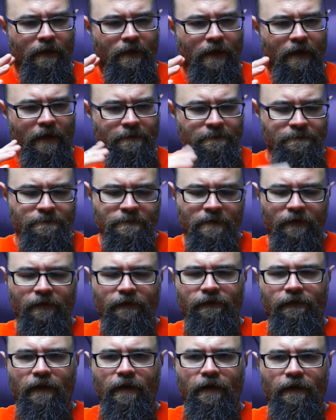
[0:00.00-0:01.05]
a
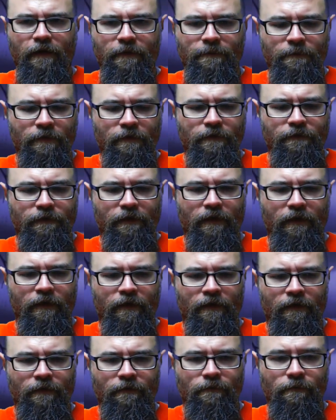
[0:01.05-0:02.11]
military movie
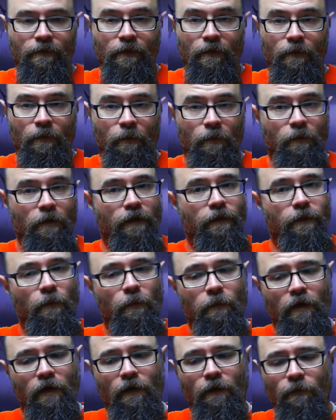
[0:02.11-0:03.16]
with
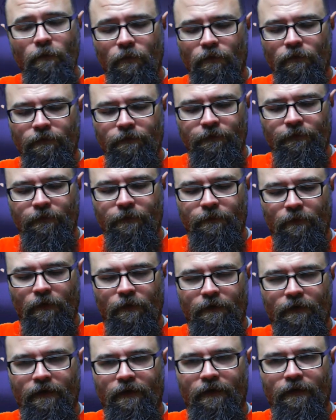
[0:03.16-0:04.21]
werewolves
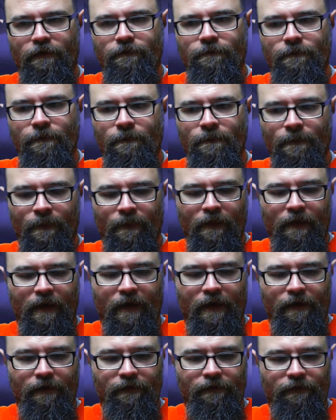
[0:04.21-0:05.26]
thrown in,
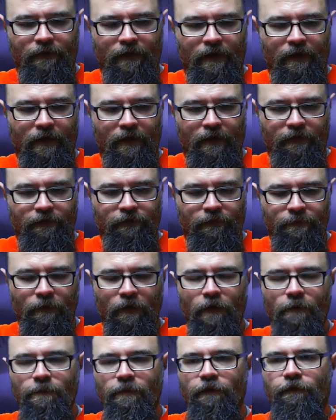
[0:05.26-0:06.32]
as a
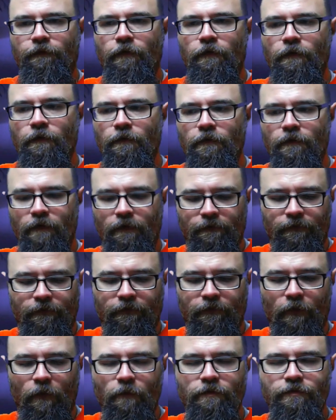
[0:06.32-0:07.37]
small platoon of
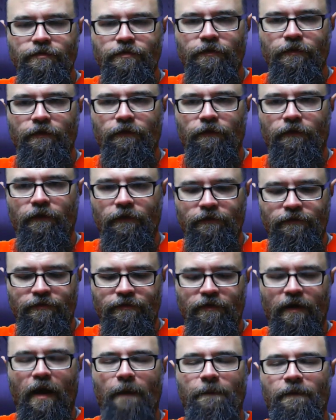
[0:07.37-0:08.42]
soldiers is
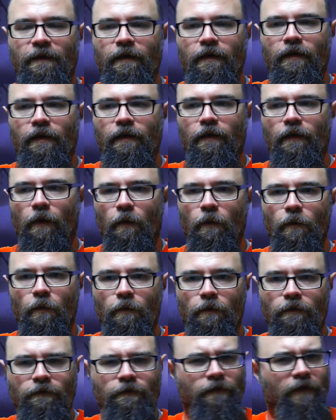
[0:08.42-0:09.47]
trapped in an
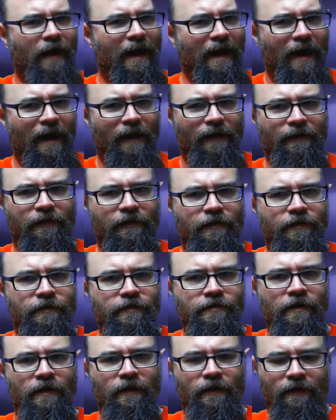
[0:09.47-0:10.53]
old
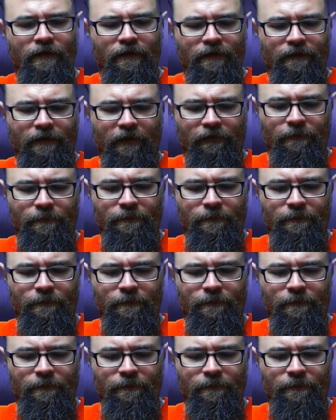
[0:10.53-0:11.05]
cottage that's